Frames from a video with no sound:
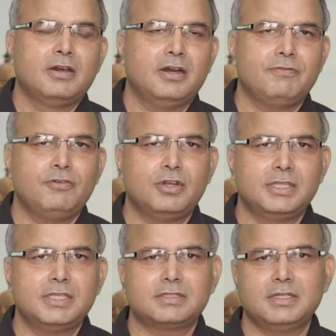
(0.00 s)
For
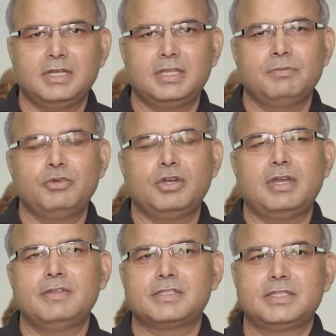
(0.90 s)
this, the book I
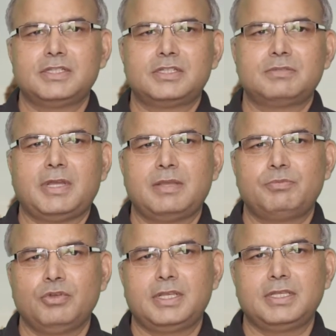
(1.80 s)
will suggest is by
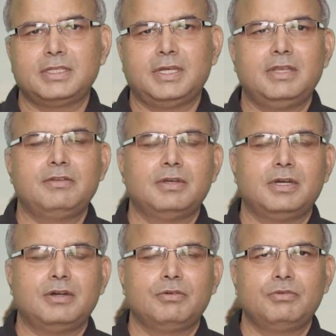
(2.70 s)
Pulkit
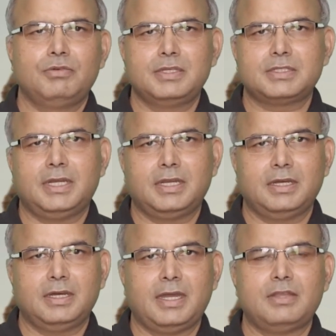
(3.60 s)
Khare, who is an
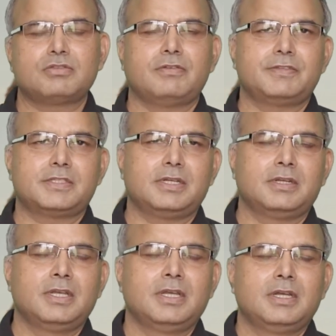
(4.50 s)
IAS officer
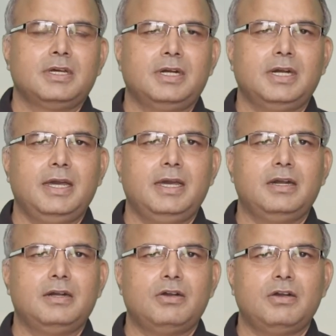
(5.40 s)

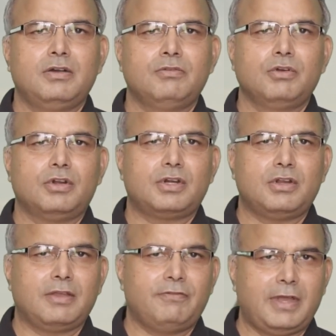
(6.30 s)
who got
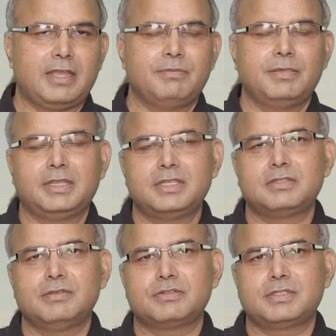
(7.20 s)
rank 5 in the
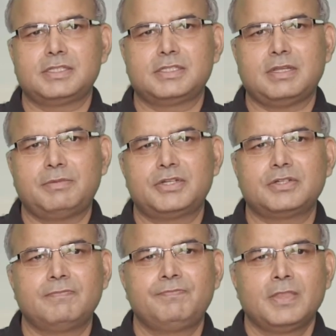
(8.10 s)
civil services examination.